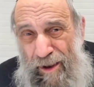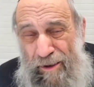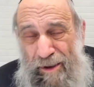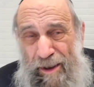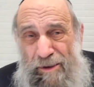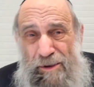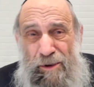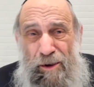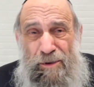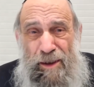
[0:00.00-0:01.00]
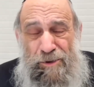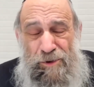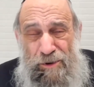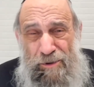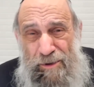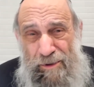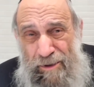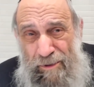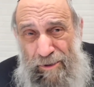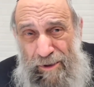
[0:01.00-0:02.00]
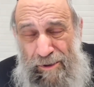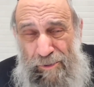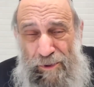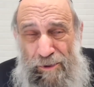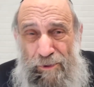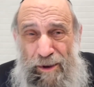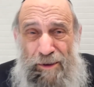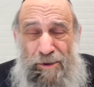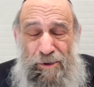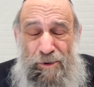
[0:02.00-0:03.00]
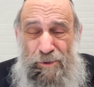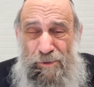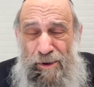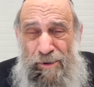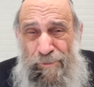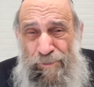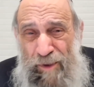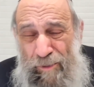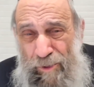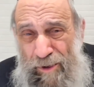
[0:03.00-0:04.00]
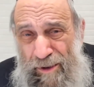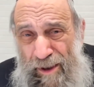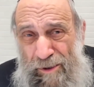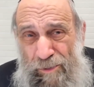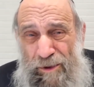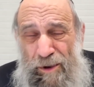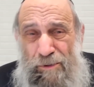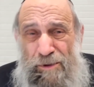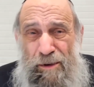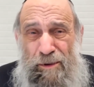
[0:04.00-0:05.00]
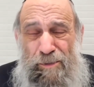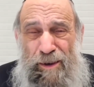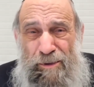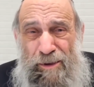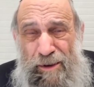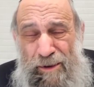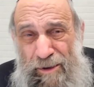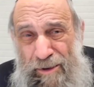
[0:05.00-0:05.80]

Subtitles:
against our nature, going against what we would like to do, but that's what Torah is all about,